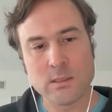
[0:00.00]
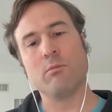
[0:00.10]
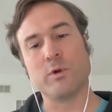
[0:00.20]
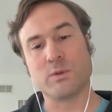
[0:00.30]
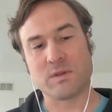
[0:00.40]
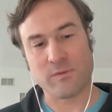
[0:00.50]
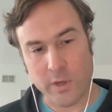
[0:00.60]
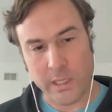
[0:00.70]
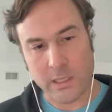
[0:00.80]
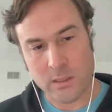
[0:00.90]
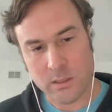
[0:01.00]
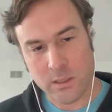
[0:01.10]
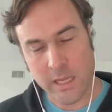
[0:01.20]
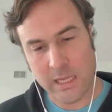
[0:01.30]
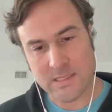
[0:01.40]
which was free.
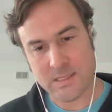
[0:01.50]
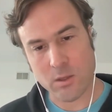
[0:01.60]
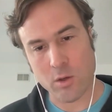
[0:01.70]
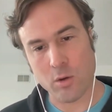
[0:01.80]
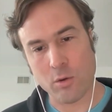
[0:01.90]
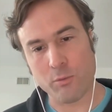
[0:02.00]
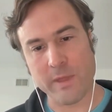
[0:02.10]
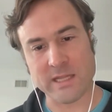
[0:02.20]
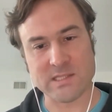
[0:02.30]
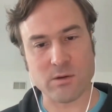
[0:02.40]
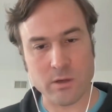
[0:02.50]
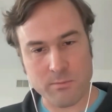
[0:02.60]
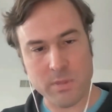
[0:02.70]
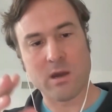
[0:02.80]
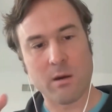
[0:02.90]
And so that started
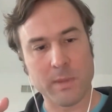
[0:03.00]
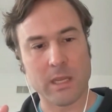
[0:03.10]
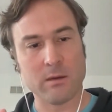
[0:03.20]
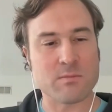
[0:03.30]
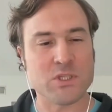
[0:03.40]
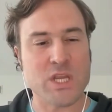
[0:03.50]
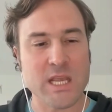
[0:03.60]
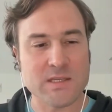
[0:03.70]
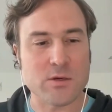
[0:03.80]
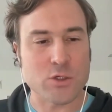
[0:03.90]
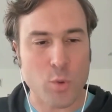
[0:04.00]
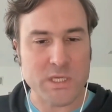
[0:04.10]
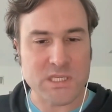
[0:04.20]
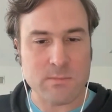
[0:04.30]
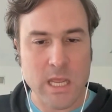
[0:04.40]
becoming a much easier
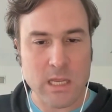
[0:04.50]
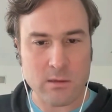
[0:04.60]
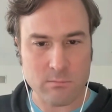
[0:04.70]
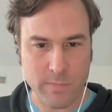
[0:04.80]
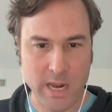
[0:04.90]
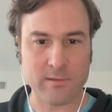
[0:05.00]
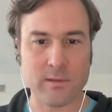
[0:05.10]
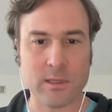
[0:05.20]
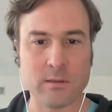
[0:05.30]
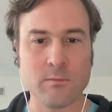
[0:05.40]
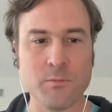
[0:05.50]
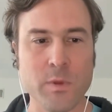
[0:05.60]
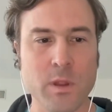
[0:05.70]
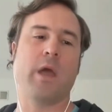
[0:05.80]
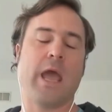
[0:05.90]
choice to make back then.
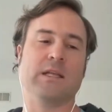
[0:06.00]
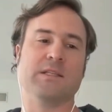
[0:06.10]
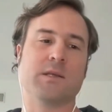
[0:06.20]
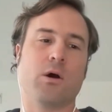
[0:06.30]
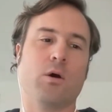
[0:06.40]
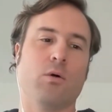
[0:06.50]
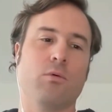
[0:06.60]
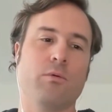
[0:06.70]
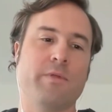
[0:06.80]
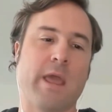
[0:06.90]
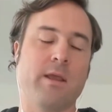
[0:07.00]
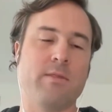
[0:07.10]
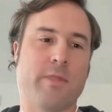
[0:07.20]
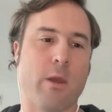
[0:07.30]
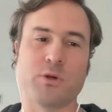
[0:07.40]
And so
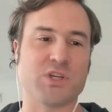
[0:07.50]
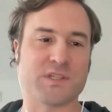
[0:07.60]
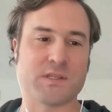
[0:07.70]
they were just